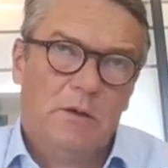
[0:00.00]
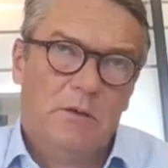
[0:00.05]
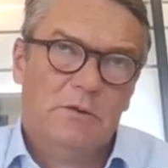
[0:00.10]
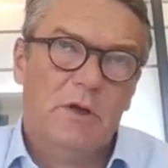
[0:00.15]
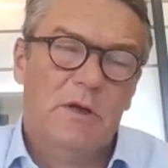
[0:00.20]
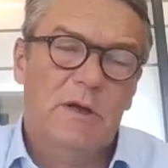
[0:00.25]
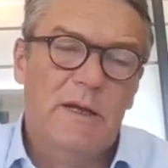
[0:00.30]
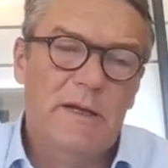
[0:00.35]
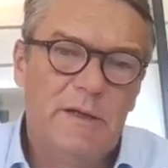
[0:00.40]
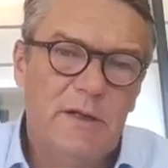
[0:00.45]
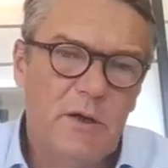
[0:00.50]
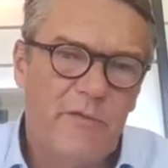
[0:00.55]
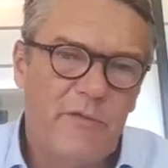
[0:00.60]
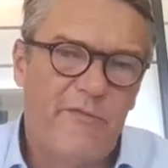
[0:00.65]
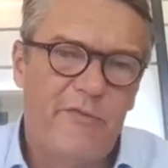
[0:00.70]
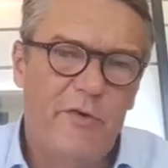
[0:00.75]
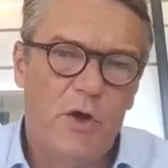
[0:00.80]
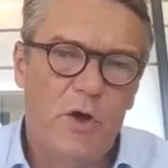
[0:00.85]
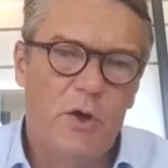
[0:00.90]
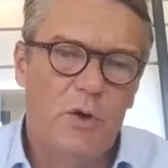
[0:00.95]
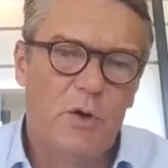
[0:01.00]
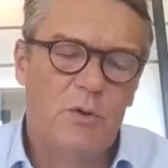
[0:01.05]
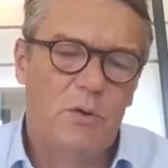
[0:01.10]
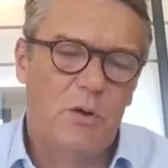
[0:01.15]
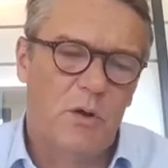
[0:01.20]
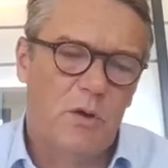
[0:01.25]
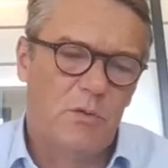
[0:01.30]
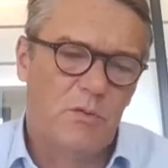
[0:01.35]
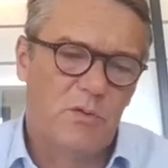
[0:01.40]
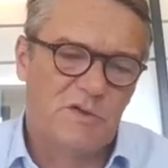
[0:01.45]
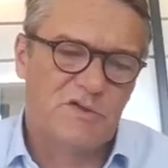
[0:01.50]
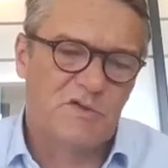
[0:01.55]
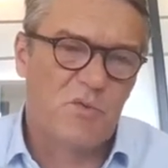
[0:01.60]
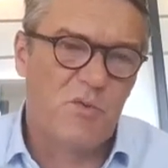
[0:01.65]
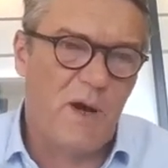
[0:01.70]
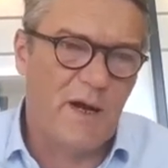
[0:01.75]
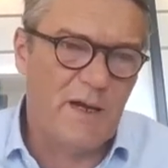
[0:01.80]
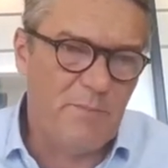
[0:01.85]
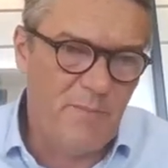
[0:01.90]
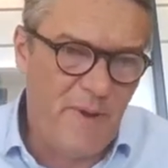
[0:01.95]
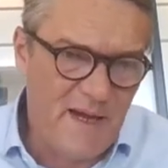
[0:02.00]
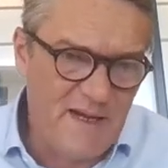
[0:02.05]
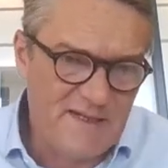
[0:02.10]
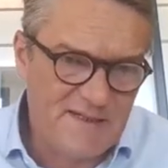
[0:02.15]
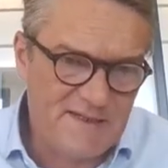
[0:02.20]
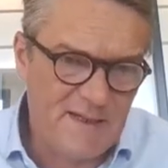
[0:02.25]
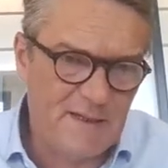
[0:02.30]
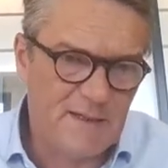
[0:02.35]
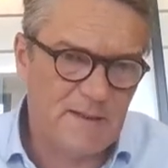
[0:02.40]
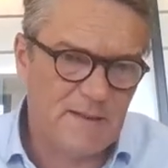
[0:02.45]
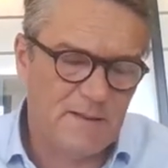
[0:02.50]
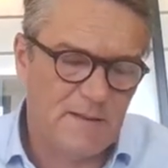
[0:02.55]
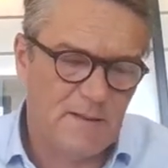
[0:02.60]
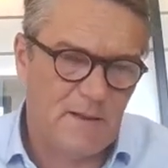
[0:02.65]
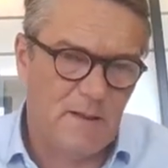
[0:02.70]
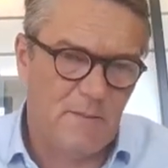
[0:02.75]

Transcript: The linear flow was quite basic,